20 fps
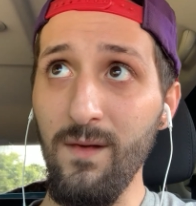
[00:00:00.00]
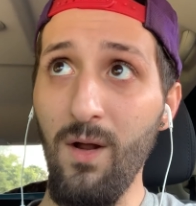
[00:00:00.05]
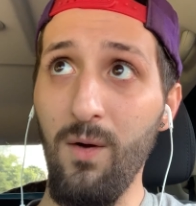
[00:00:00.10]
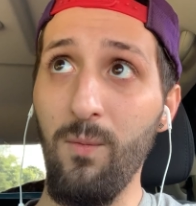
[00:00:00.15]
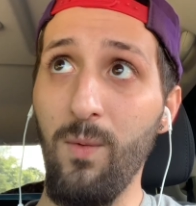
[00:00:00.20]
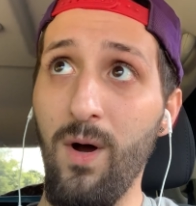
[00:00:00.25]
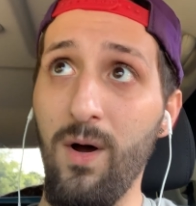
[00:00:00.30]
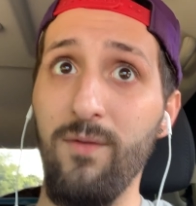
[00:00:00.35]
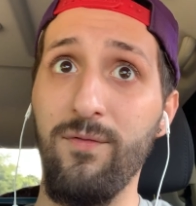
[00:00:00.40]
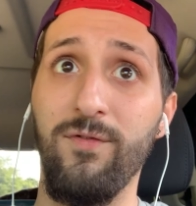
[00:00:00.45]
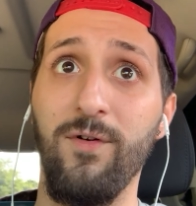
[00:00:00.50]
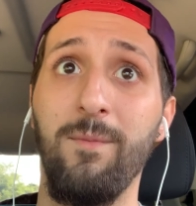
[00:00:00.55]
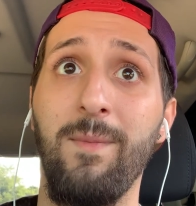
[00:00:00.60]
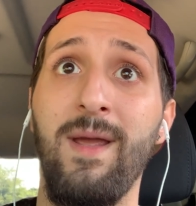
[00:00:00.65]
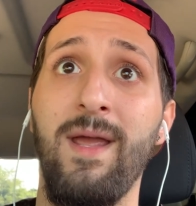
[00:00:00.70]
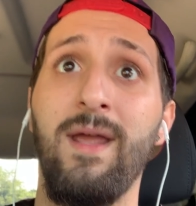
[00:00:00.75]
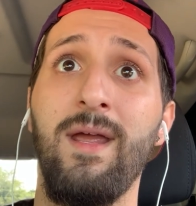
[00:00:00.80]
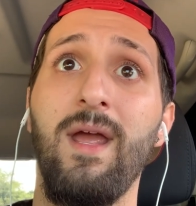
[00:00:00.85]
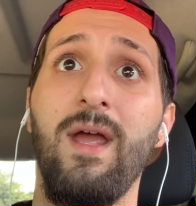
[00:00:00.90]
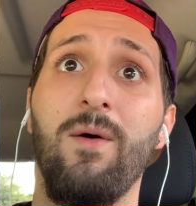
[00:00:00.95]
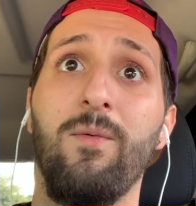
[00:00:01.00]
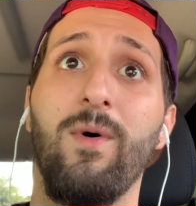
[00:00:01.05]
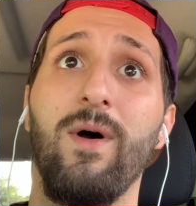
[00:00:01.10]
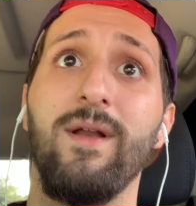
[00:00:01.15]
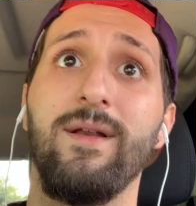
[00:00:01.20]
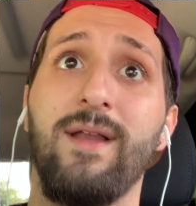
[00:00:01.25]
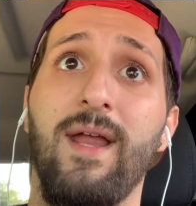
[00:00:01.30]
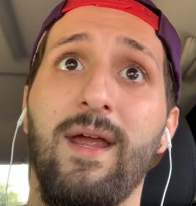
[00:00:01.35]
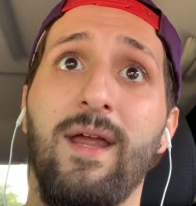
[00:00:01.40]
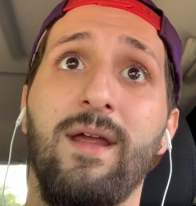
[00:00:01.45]
Well, for me, it
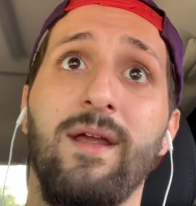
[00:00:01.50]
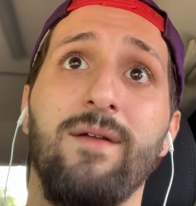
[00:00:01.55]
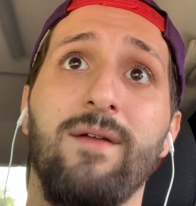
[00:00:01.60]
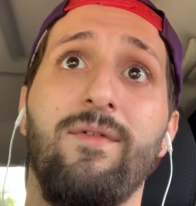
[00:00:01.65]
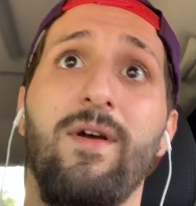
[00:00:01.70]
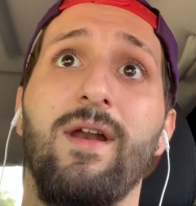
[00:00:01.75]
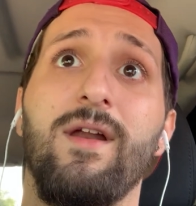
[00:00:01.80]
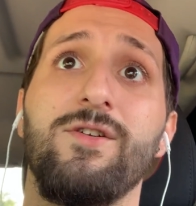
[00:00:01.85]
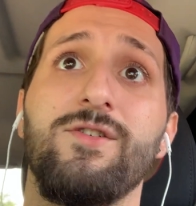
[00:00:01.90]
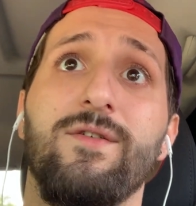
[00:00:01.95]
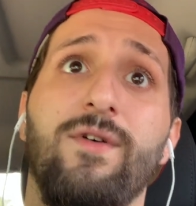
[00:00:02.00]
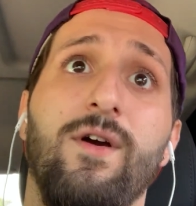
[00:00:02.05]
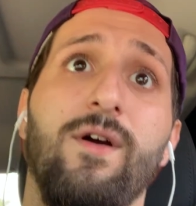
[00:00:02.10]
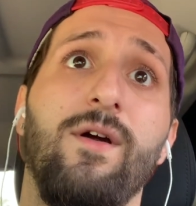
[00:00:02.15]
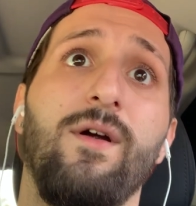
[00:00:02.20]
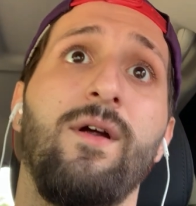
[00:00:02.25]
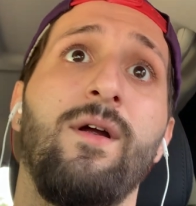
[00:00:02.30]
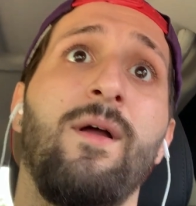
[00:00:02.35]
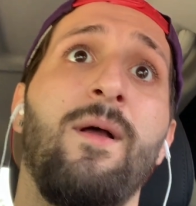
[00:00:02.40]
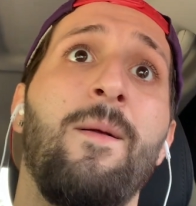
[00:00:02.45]
was taking advantage of her.